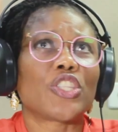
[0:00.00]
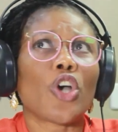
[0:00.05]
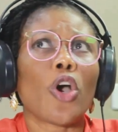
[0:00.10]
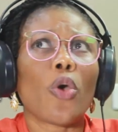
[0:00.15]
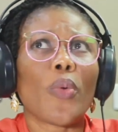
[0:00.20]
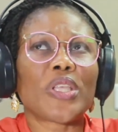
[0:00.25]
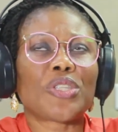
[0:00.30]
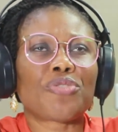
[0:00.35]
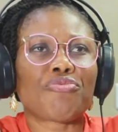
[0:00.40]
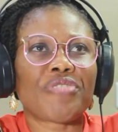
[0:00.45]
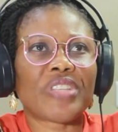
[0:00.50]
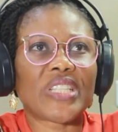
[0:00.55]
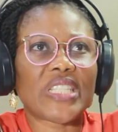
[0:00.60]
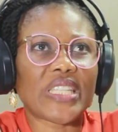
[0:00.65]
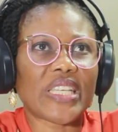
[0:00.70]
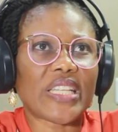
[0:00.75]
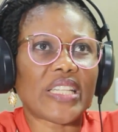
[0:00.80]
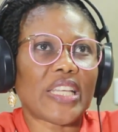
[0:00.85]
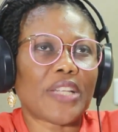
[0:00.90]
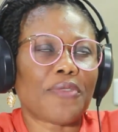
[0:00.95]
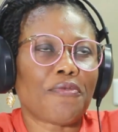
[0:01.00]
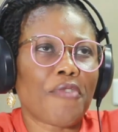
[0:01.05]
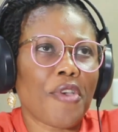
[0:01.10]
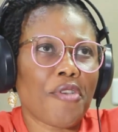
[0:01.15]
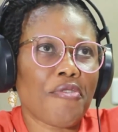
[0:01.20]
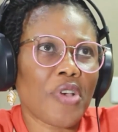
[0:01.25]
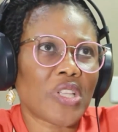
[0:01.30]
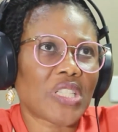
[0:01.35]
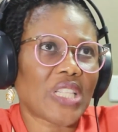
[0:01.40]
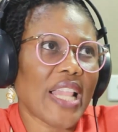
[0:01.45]
it's always written in
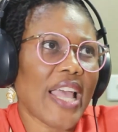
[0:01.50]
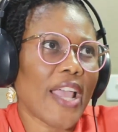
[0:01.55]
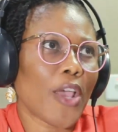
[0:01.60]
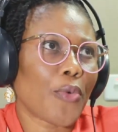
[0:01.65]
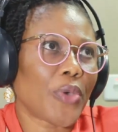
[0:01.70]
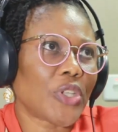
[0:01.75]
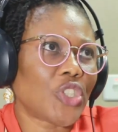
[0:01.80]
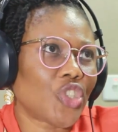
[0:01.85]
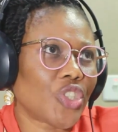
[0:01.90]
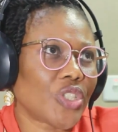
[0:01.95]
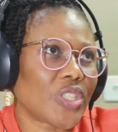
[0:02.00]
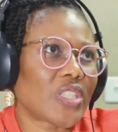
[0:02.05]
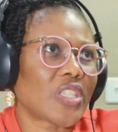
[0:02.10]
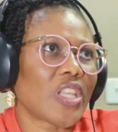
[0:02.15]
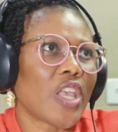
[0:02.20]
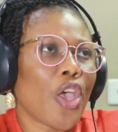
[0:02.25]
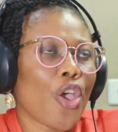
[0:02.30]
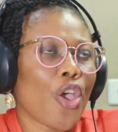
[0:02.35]
various languages: